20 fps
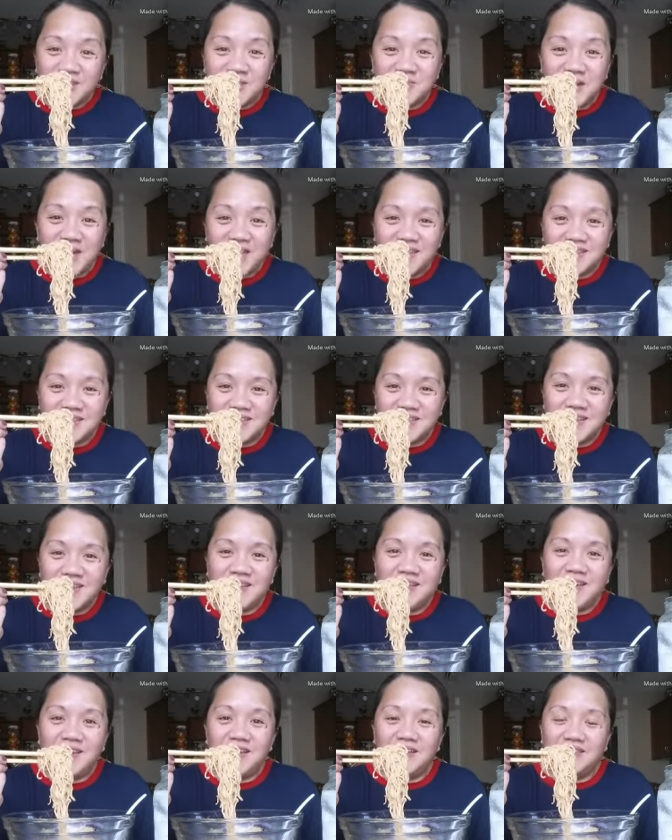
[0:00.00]
that's why I
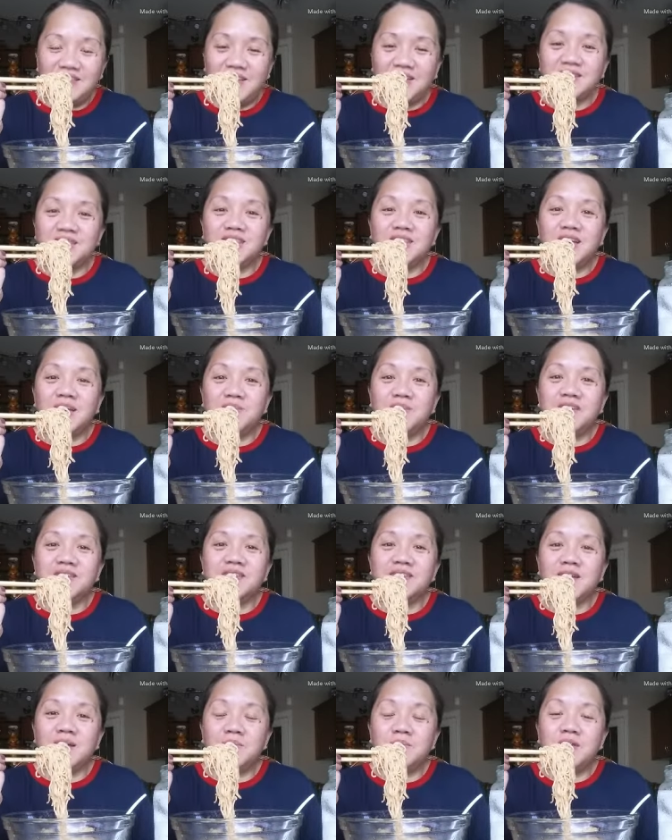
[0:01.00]
said next time this
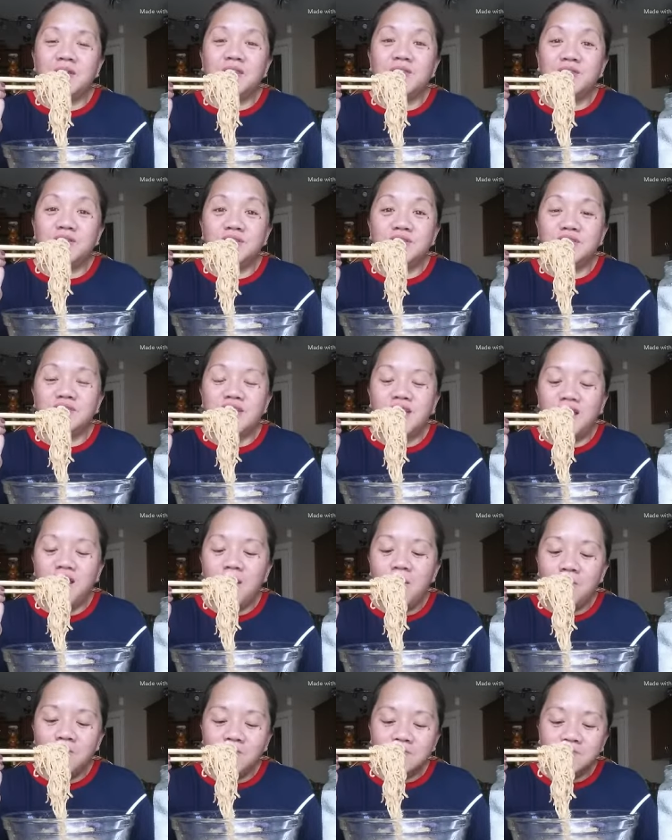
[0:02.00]
coming
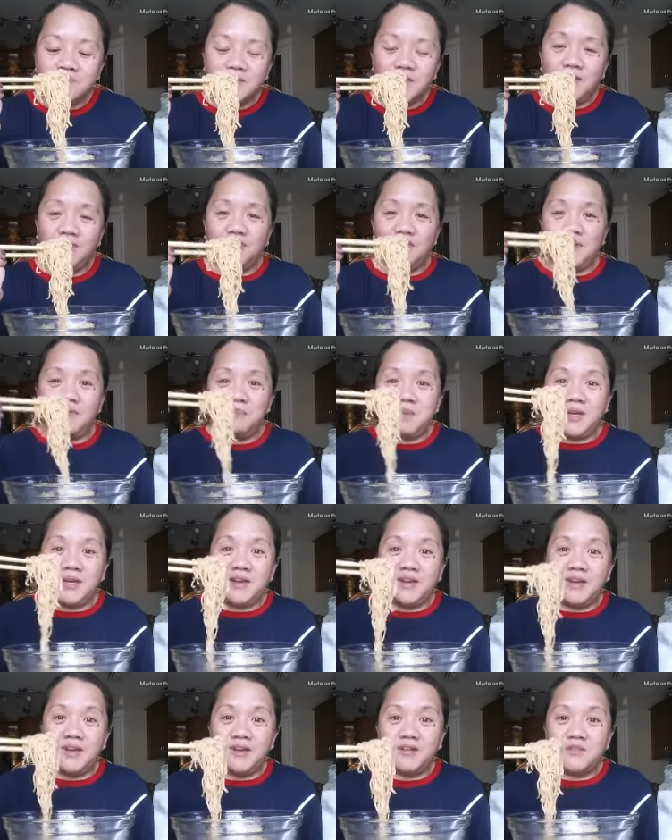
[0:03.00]
Thursday, if I
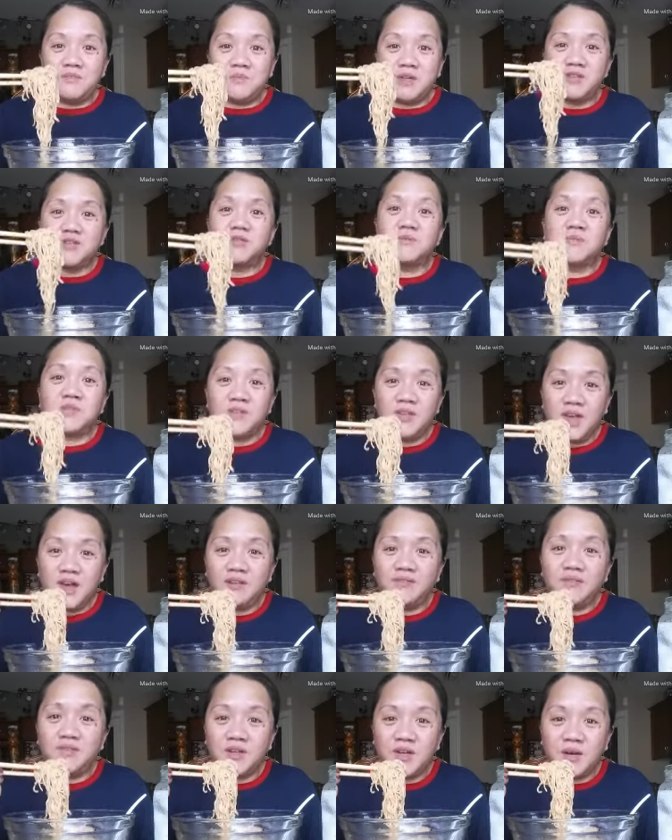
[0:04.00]
pick a lot of mushrooms, you
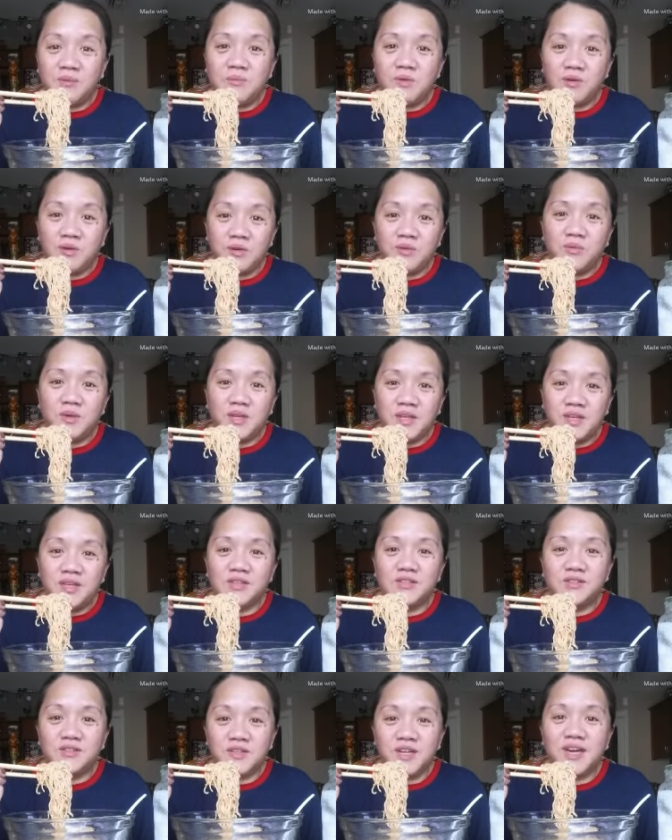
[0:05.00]
have to come all the way
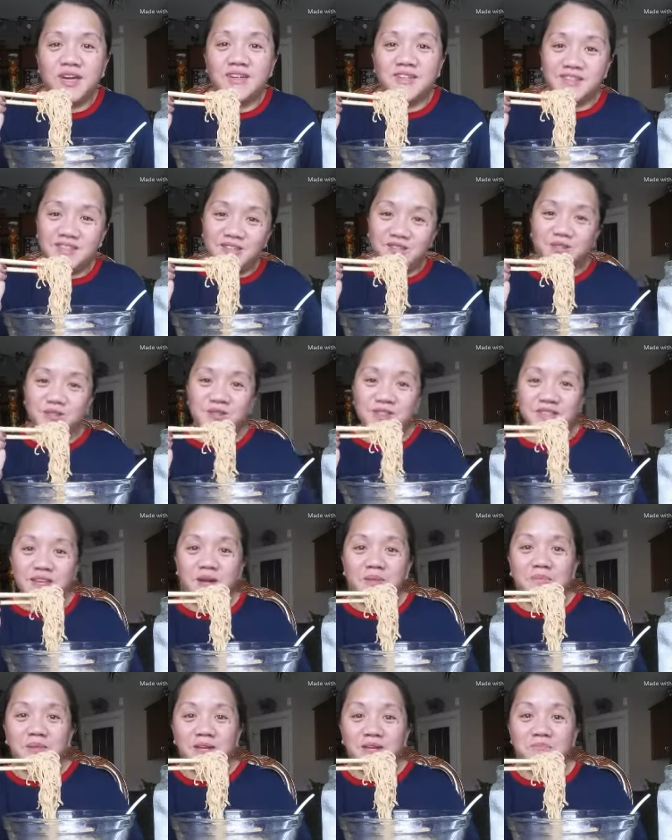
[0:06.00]
here to Canada to
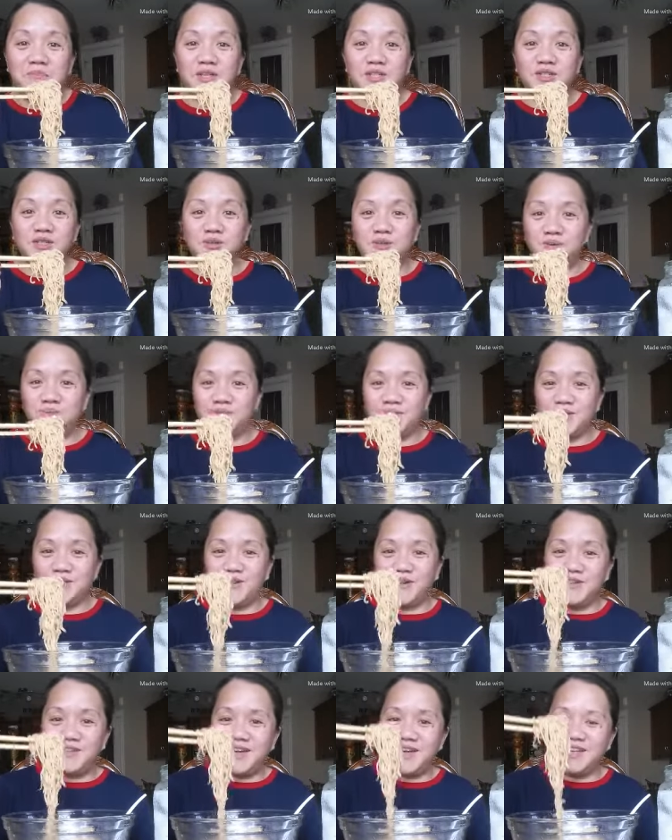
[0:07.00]
sell my mushrooms,
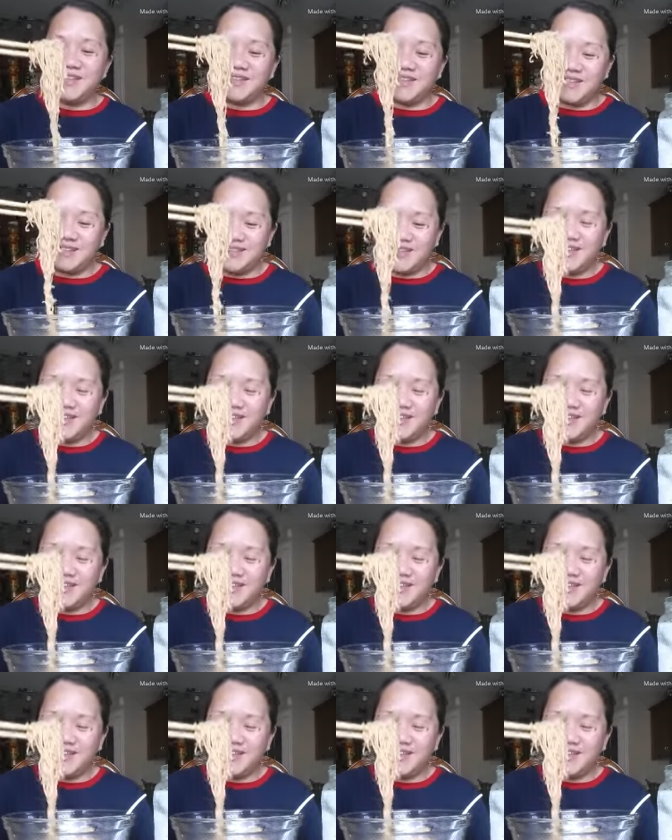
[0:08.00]
all right?